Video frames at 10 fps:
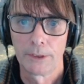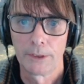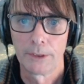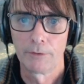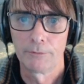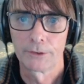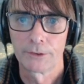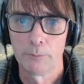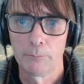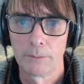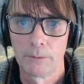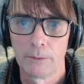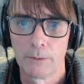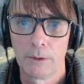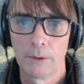Here we have the sum,
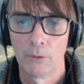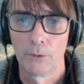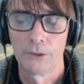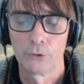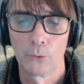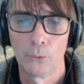or this